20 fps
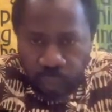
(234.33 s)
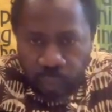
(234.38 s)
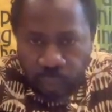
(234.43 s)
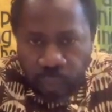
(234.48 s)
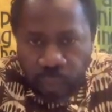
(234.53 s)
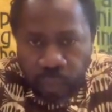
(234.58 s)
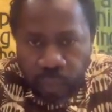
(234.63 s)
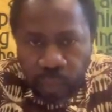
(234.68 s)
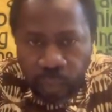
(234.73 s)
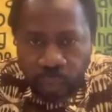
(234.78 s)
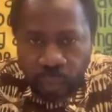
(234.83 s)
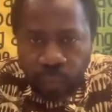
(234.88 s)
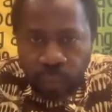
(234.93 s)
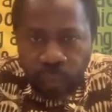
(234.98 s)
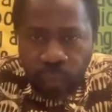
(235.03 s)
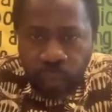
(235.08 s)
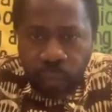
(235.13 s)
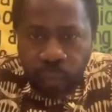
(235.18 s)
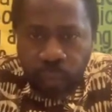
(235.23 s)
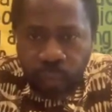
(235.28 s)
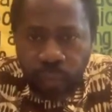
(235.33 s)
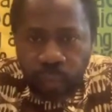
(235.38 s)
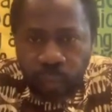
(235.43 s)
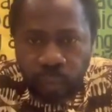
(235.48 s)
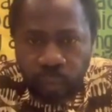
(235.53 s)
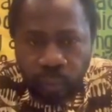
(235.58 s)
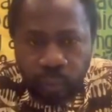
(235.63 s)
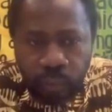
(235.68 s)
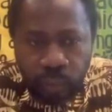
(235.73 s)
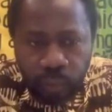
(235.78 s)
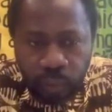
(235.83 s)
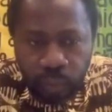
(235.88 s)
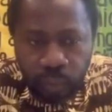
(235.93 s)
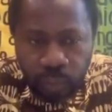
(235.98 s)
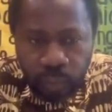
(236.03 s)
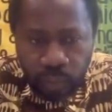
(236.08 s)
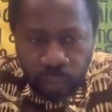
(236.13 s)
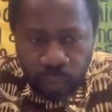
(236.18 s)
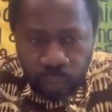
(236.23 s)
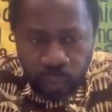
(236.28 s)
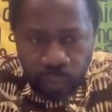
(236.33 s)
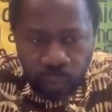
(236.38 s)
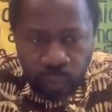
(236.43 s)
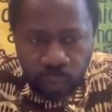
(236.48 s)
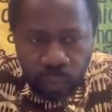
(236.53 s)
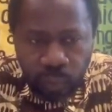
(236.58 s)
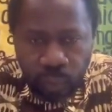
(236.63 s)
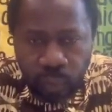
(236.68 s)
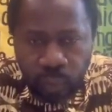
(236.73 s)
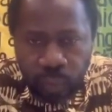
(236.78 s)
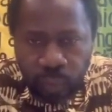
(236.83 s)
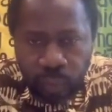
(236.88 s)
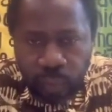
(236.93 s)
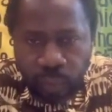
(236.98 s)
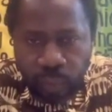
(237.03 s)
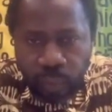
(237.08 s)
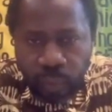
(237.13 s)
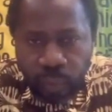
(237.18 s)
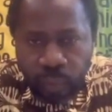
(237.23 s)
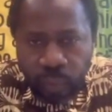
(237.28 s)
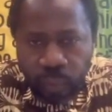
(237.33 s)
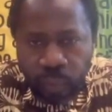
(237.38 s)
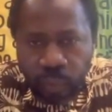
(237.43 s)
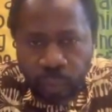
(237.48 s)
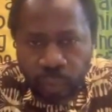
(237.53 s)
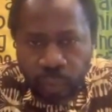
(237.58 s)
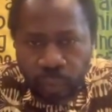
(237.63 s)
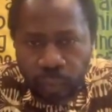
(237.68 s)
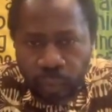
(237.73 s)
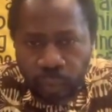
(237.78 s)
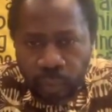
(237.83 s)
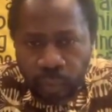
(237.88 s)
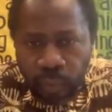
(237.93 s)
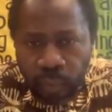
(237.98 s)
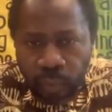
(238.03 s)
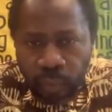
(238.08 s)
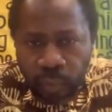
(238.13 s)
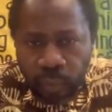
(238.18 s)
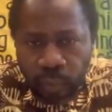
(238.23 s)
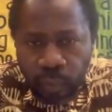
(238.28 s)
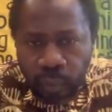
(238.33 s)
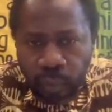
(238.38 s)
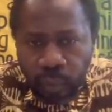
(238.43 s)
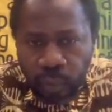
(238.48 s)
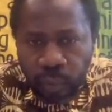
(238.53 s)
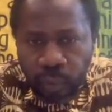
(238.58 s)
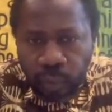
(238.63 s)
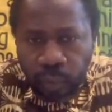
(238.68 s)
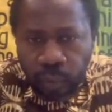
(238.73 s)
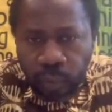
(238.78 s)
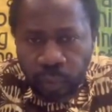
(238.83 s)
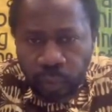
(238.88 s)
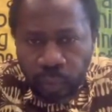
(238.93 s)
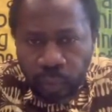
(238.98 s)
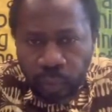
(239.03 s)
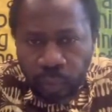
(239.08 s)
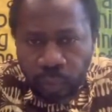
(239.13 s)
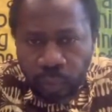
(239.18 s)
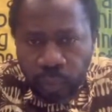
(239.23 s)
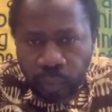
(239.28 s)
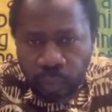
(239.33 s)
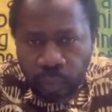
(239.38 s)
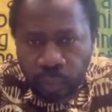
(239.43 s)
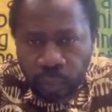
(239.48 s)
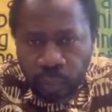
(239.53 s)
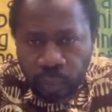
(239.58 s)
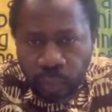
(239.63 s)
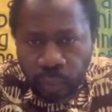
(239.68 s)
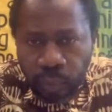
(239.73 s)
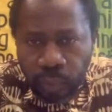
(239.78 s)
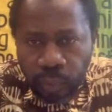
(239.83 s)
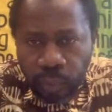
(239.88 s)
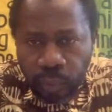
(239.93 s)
(silent)